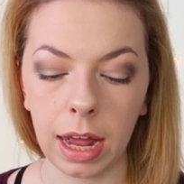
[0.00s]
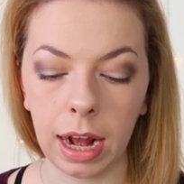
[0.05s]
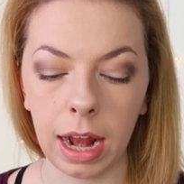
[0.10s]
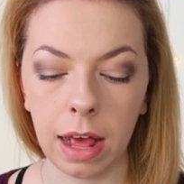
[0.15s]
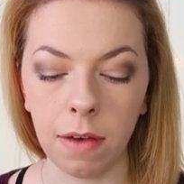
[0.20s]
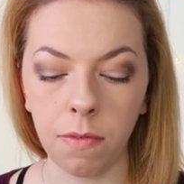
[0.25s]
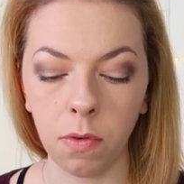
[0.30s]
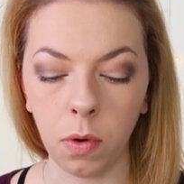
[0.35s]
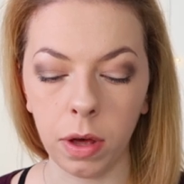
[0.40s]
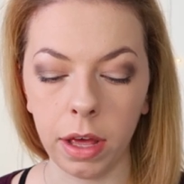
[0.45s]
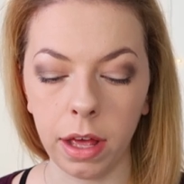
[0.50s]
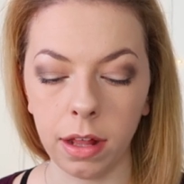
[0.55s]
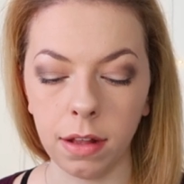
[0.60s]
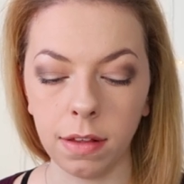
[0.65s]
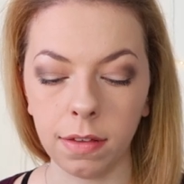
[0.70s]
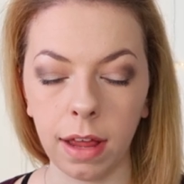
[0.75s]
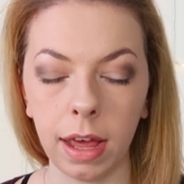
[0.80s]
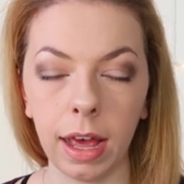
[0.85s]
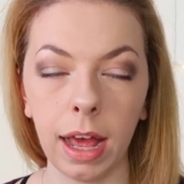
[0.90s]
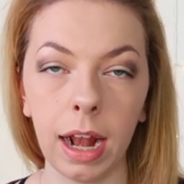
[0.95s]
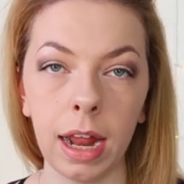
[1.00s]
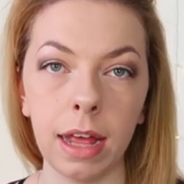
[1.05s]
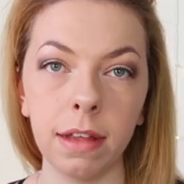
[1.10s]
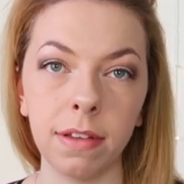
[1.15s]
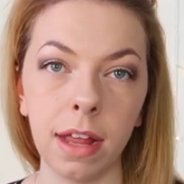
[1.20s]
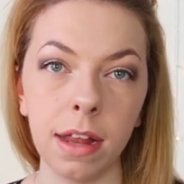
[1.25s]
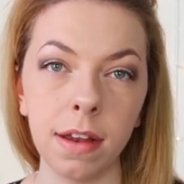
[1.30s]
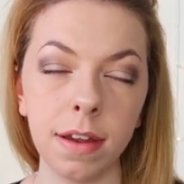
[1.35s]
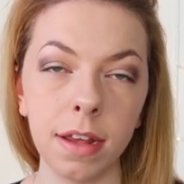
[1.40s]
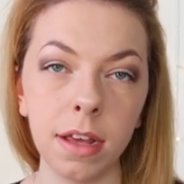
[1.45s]
clairvoyance and
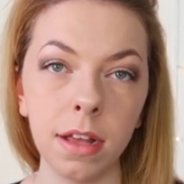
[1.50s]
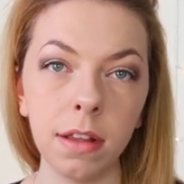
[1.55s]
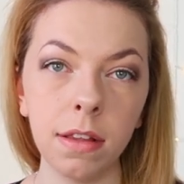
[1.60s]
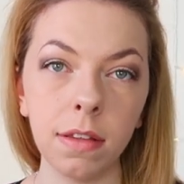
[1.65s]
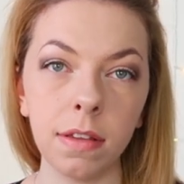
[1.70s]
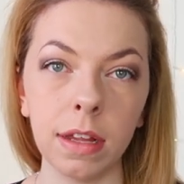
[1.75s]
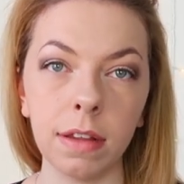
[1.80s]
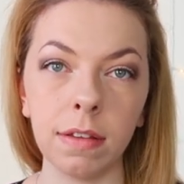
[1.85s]
clairsentience.